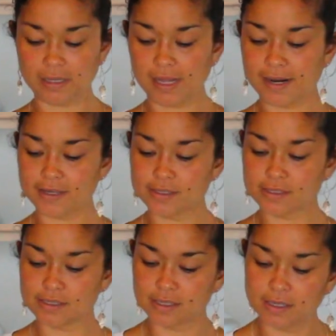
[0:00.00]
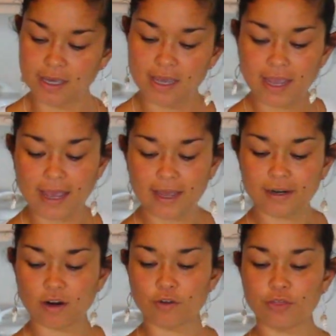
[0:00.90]
lettuce,
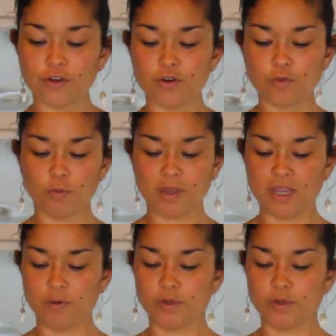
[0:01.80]
and our third romaine,